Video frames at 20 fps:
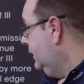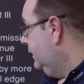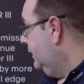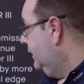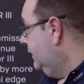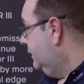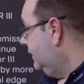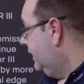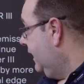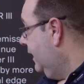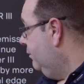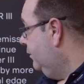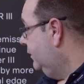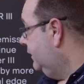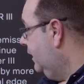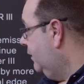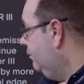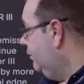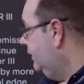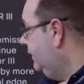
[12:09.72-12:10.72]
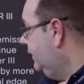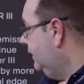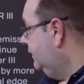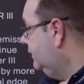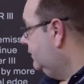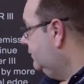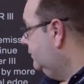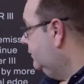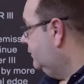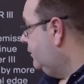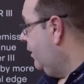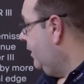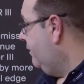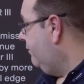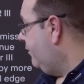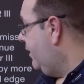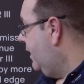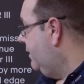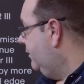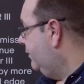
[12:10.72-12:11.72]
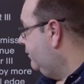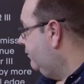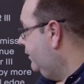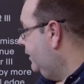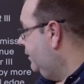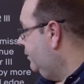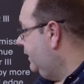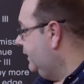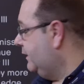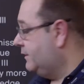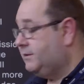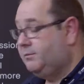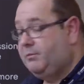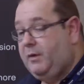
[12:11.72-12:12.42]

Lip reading: These again were done within time frame of 3 weeks,